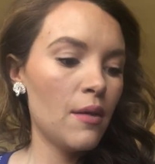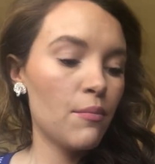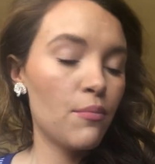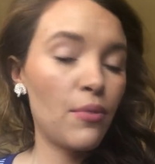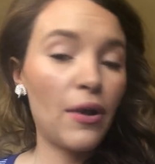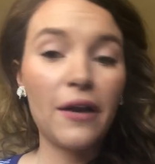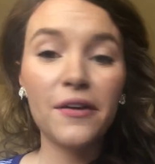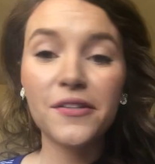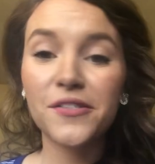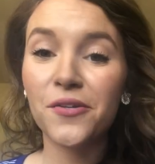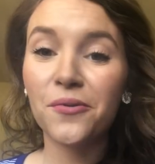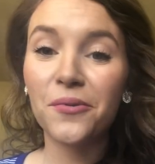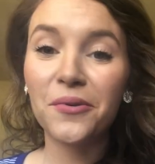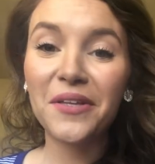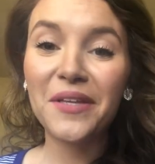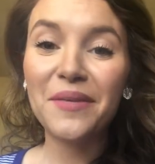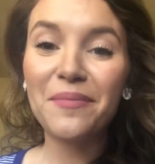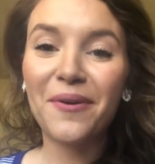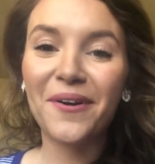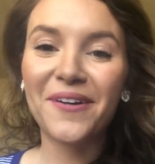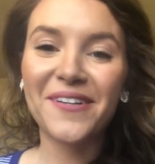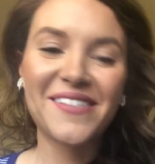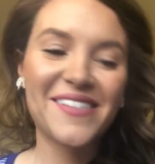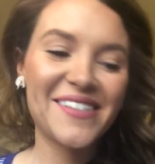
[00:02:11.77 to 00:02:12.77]
Brows are really
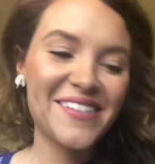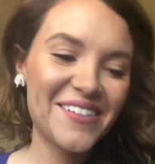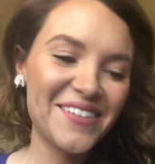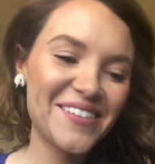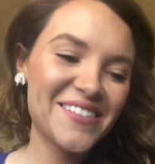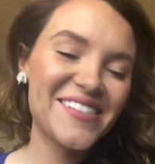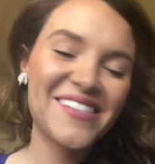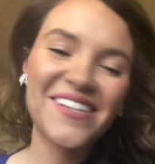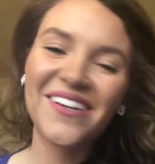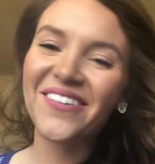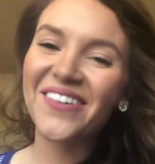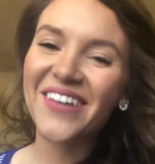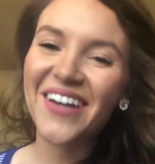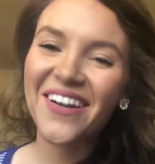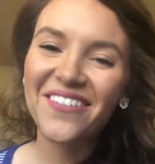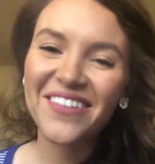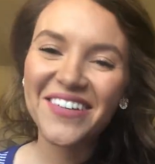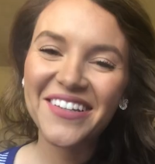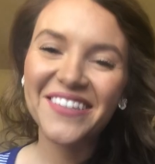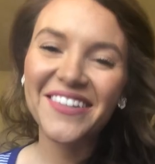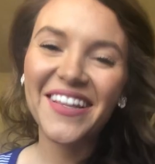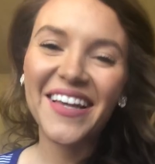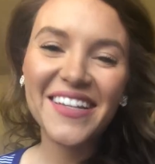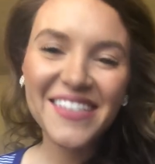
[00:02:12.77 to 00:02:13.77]
personal, so whatever
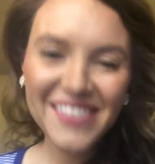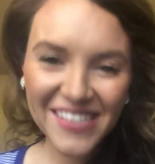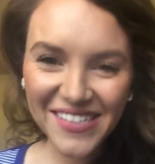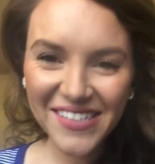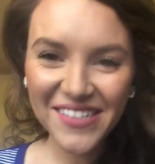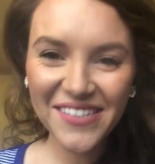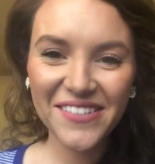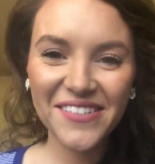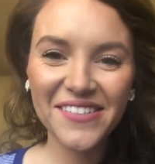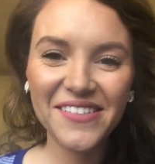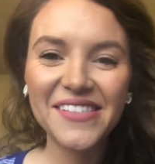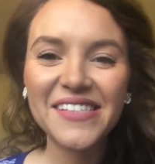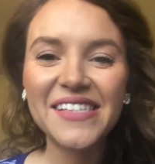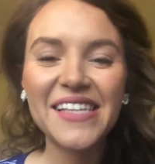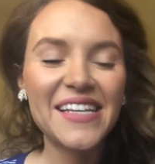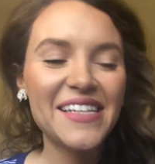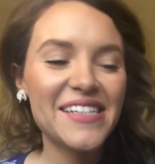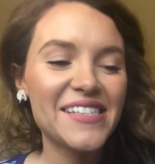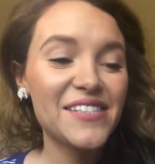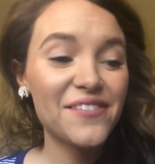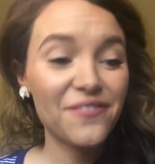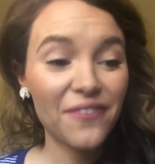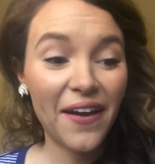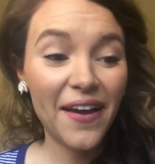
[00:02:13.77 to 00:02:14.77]
you like to use
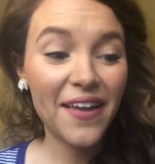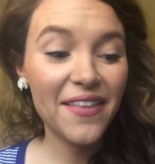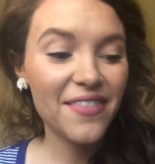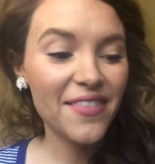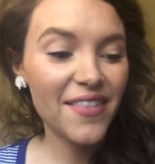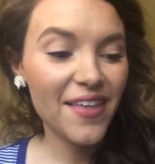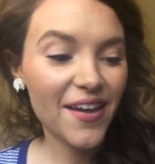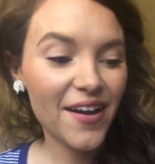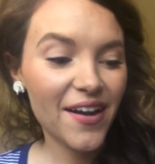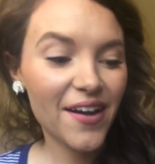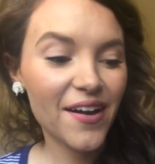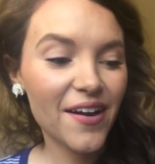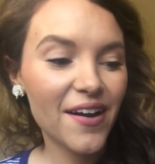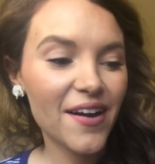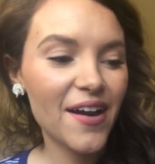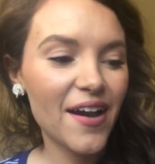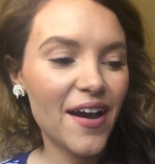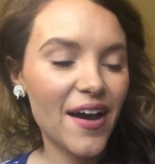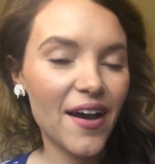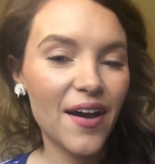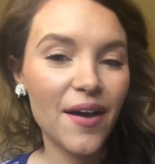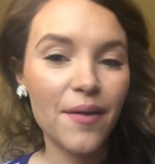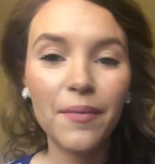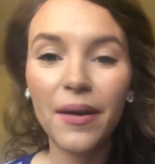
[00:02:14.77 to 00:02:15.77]
is fine there.
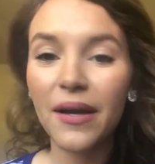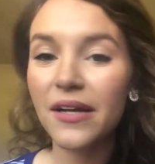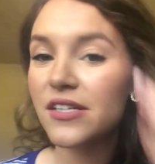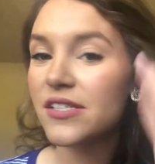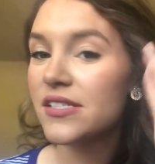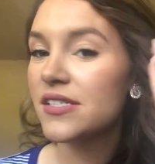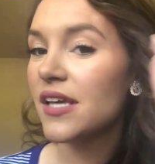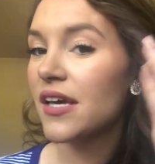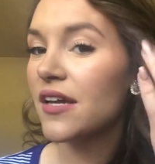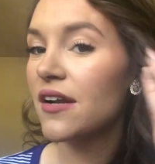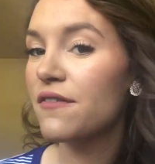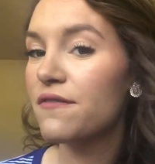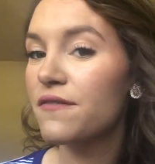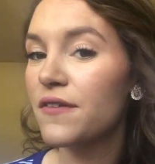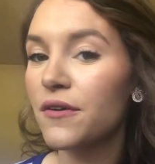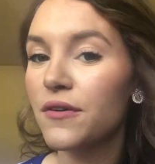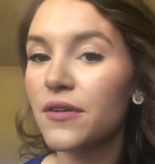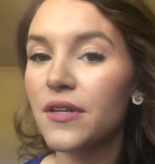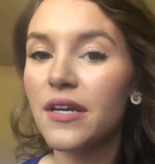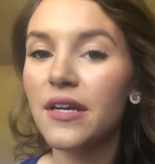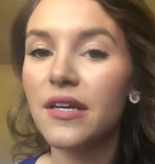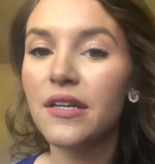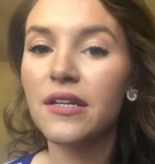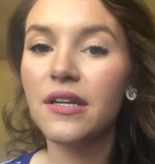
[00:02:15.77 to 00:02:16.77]
I just kind of
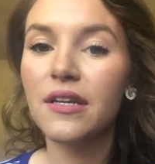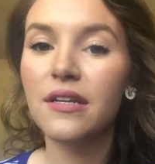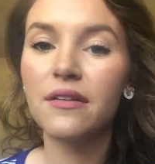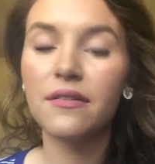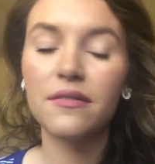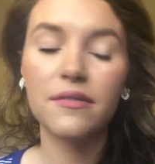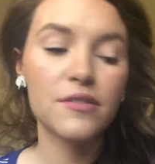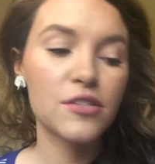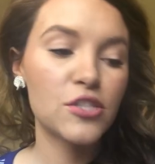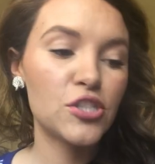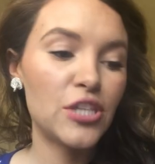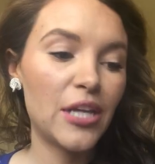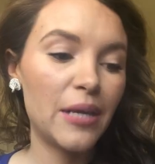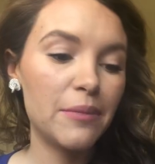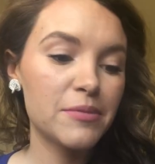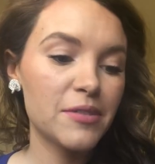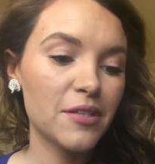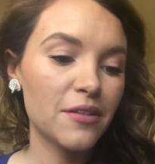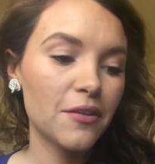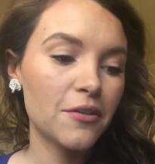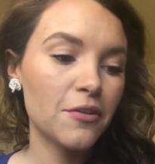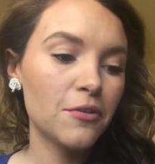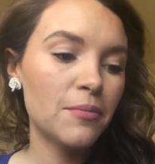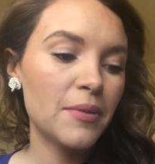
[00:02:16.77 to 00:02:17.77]
filled in and shaped
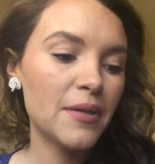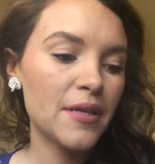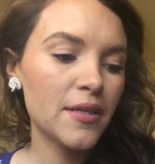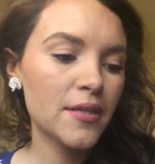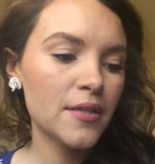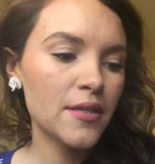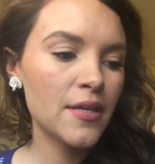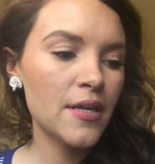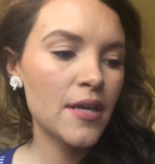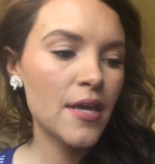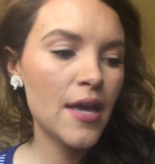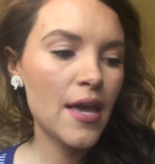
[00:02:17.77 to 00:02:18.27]
a little bit.